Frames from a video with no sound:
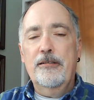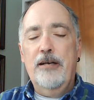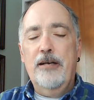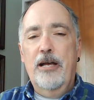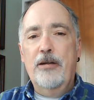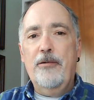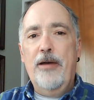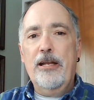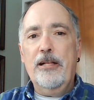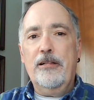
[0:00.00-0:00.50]

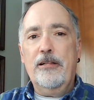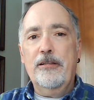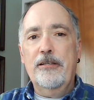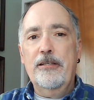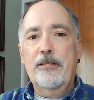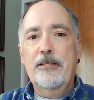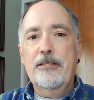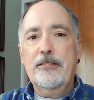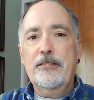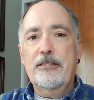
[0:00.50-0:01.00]
Ironically,
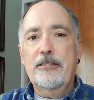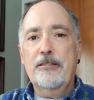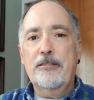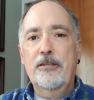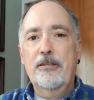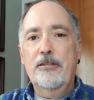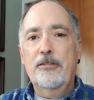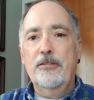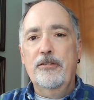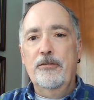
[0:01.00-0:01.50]
this is
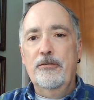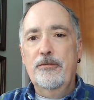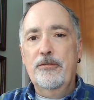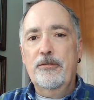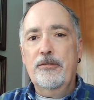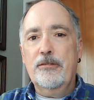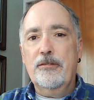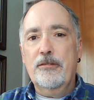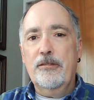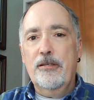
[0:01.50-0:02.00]
good
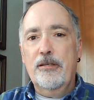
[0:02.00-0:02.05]
news